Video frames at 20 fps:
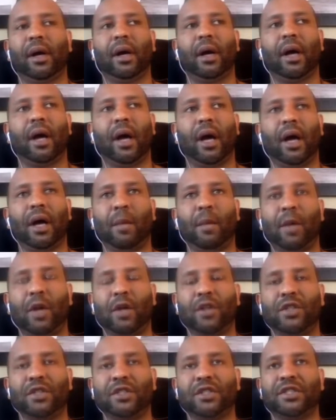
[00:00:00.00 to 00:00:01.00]
uh,
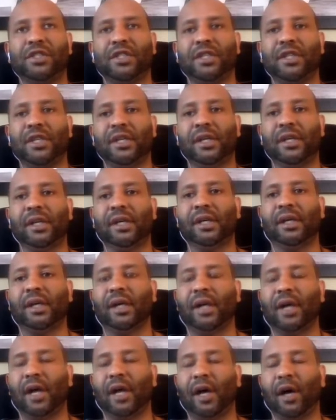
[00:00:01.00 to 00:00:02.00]
emergency
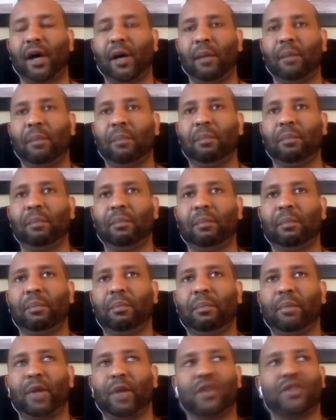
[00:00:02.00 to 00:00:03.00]
um,
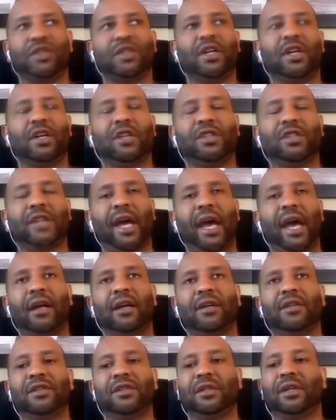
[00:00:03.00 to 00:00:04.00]
personnel
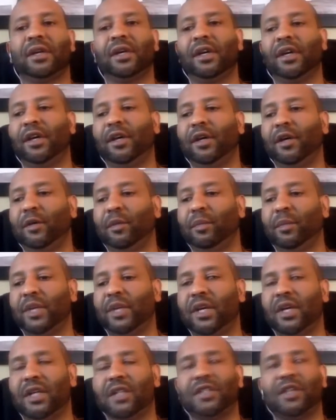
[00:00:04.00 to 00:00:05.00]
status
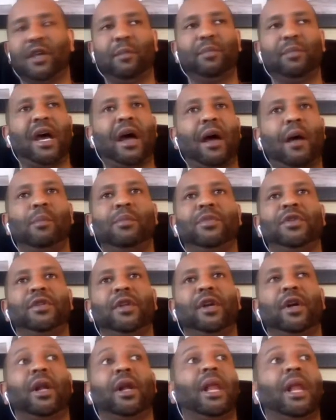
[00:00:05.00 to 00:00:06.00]
because sometimes
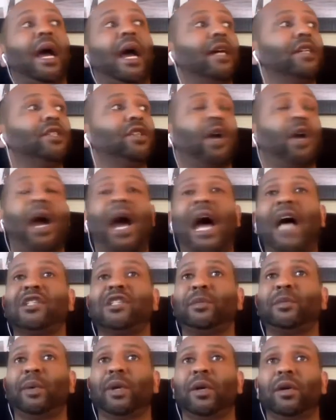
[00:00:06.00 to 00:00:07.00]
their clients are
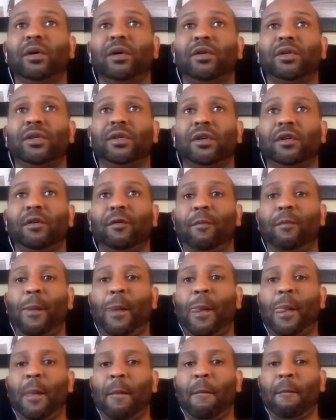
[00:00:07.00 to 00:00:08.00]
hospitals,
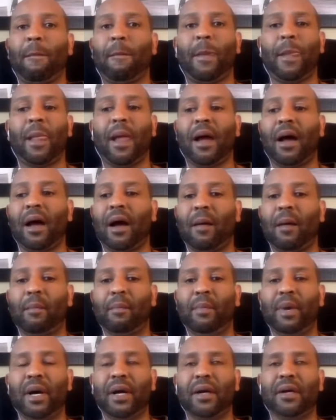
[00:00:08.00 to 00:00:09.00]
um,
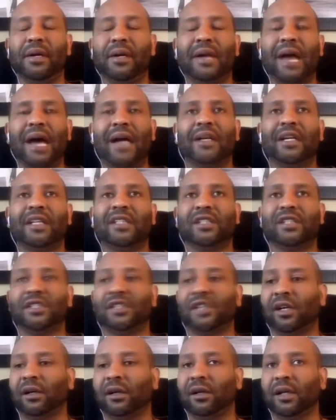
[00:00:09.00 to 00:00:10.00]
but not
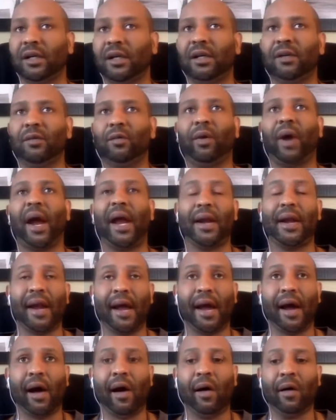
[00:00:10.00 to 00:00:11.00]
necessarily right
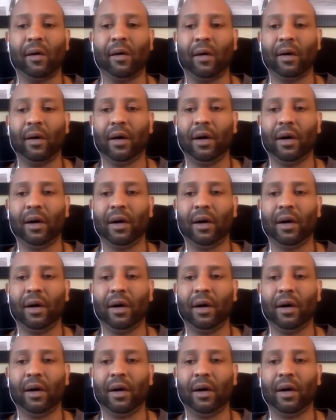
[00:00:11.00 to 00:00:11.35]
now.